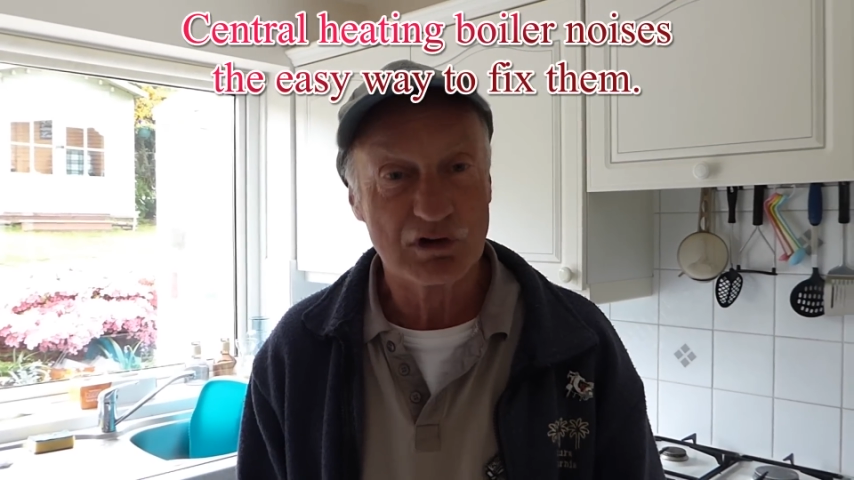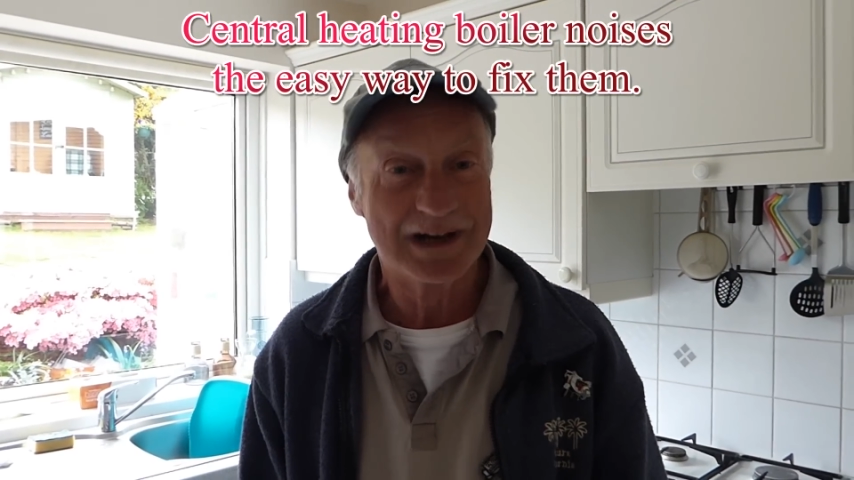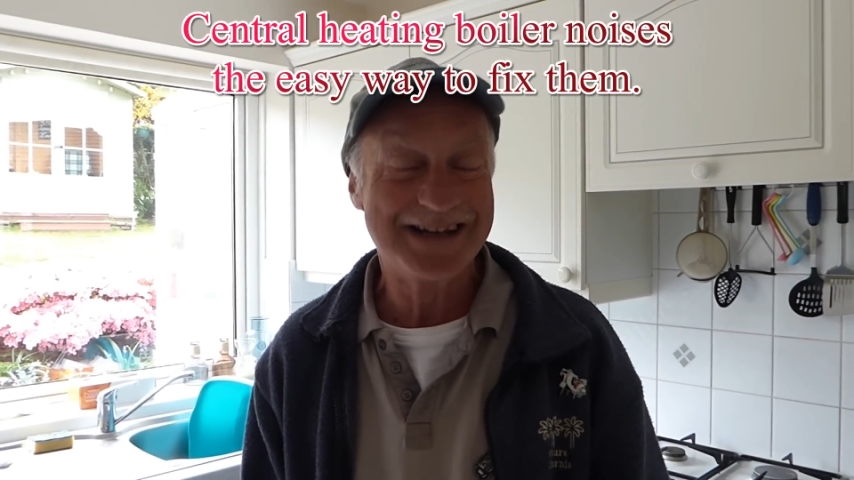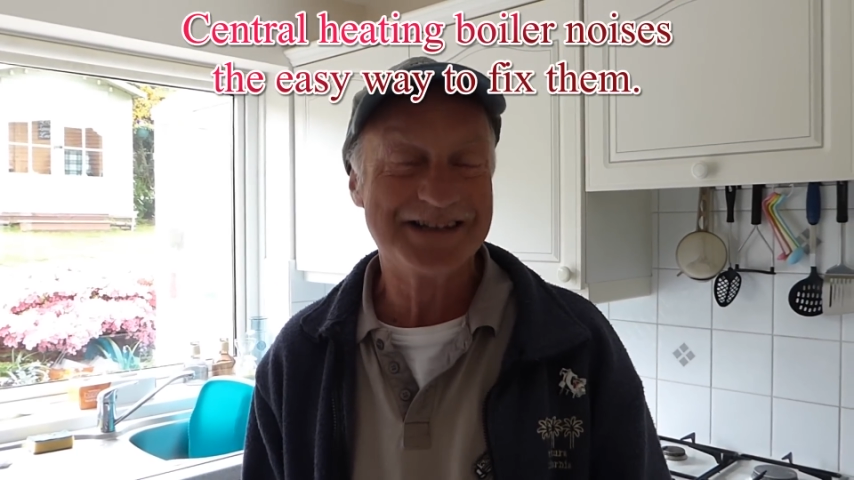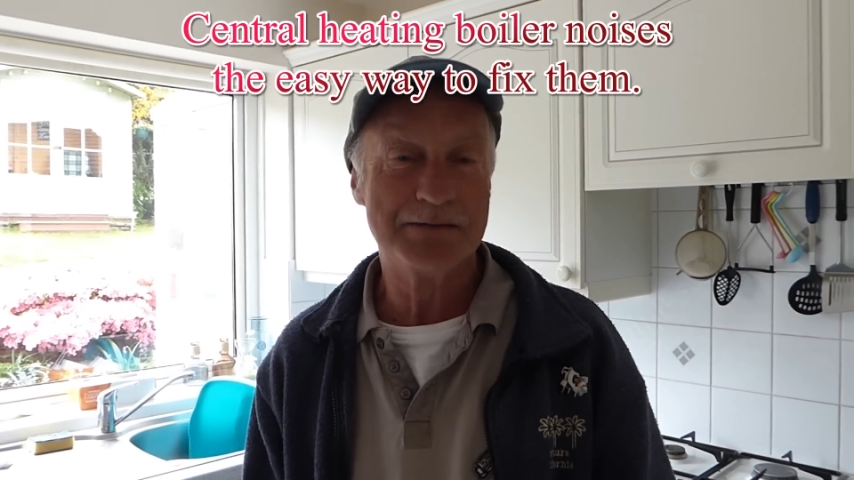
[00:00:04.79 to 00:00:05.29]

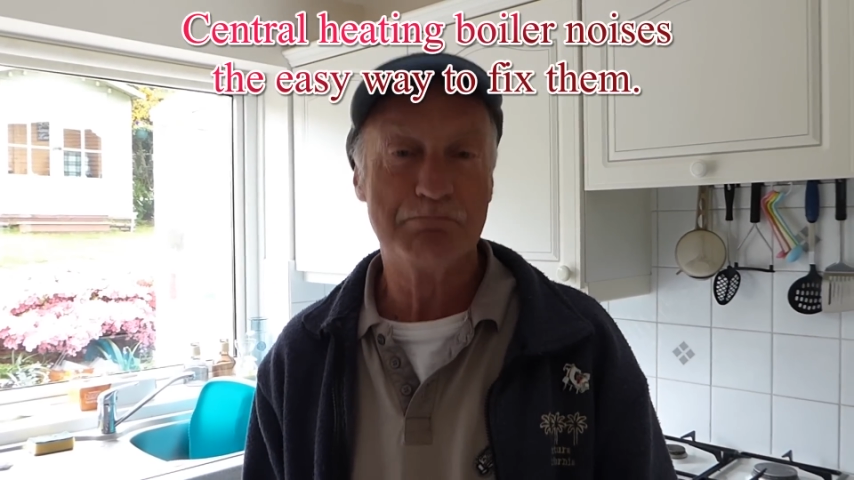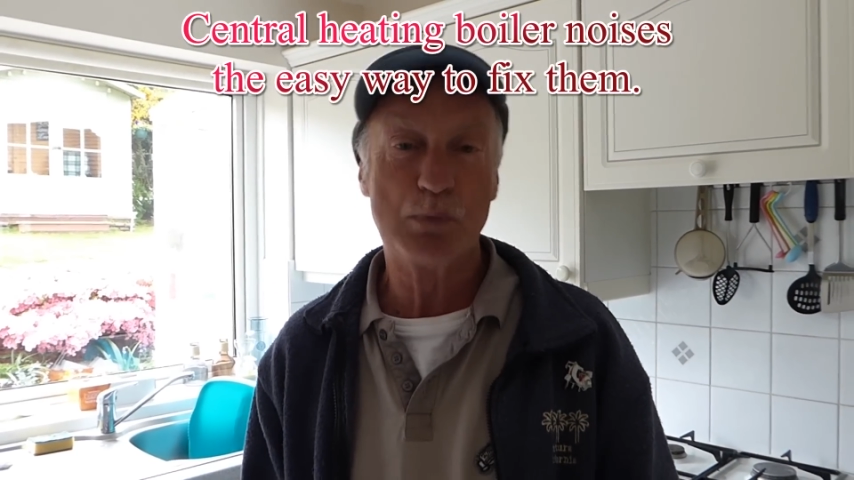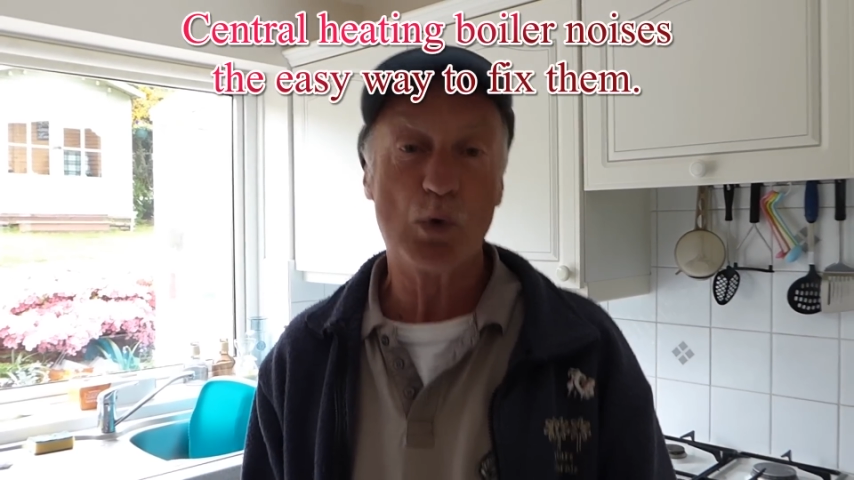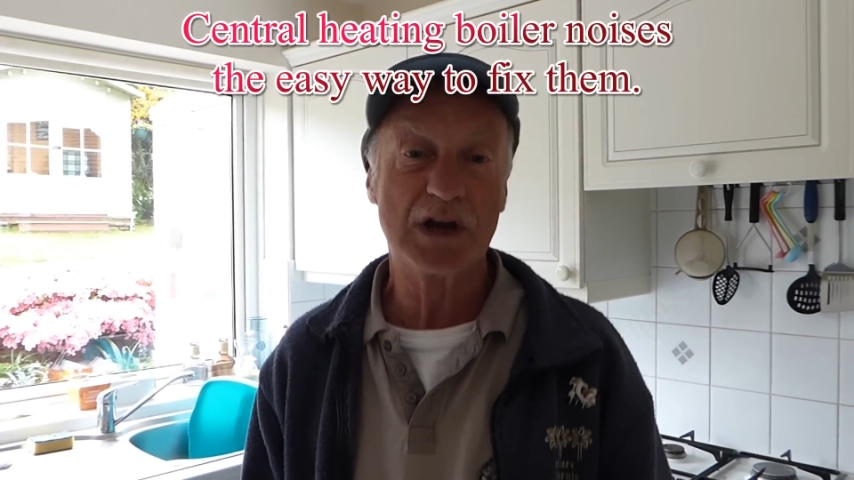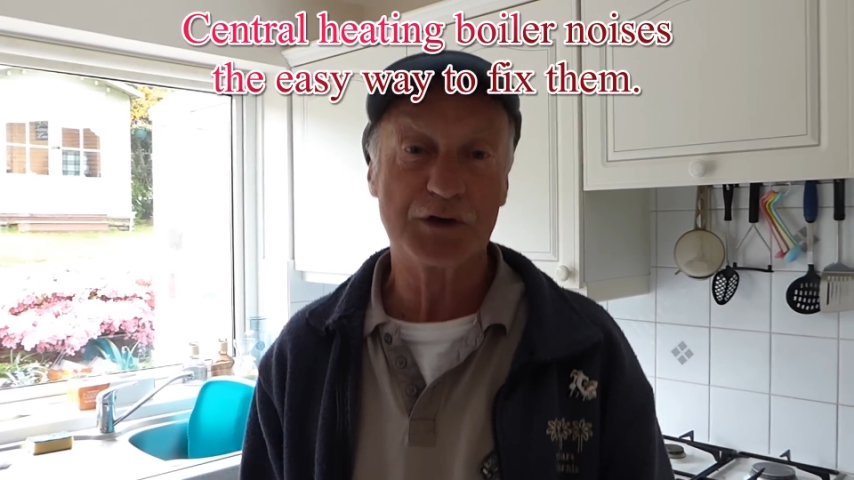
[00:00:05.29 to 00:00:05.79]
heating
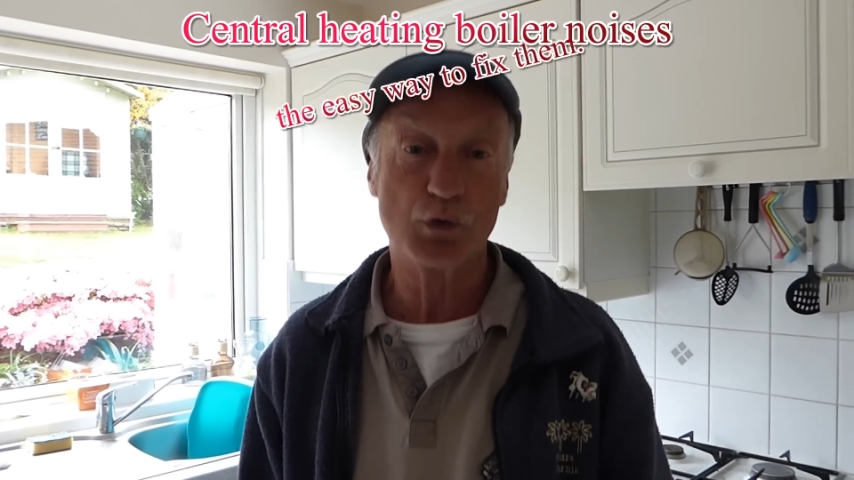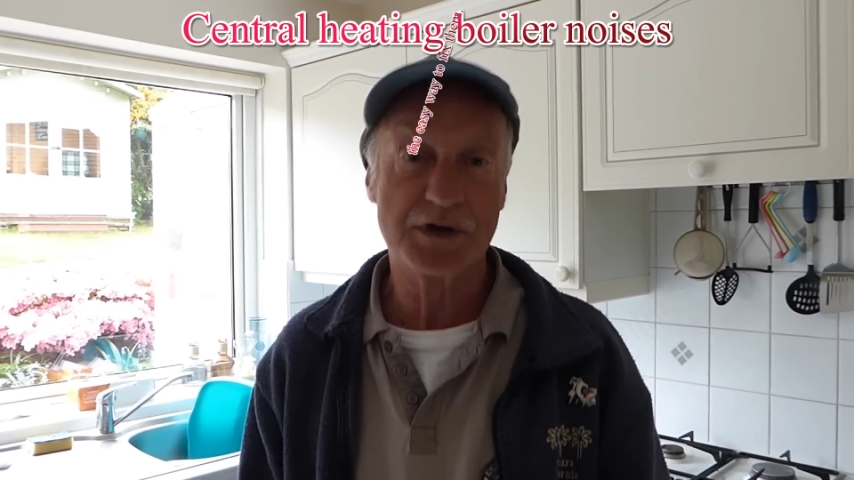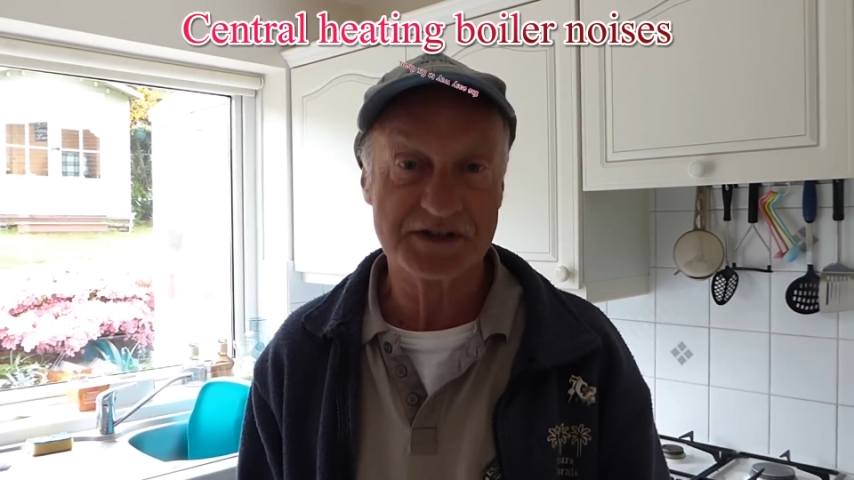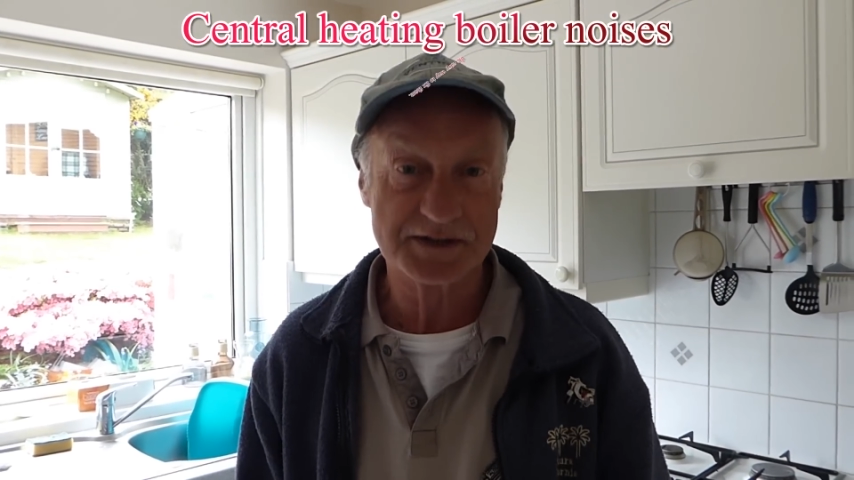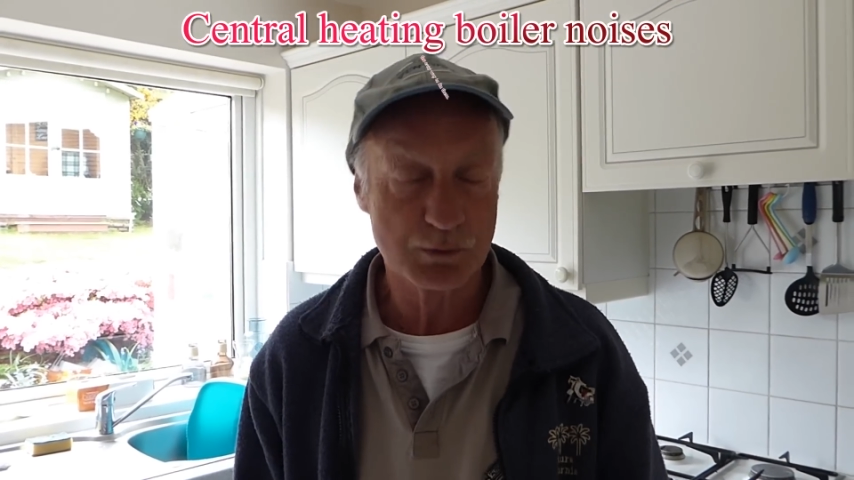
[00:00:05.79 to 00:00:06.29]
boiler
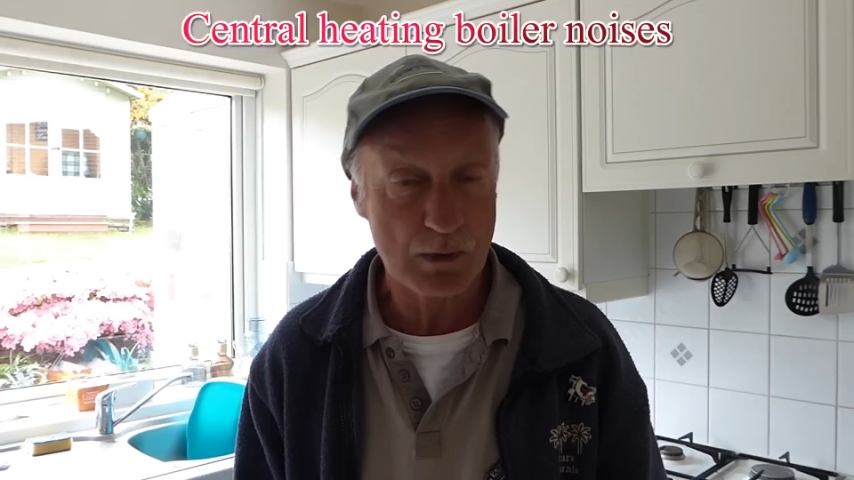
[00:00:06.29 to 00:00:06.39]
noises.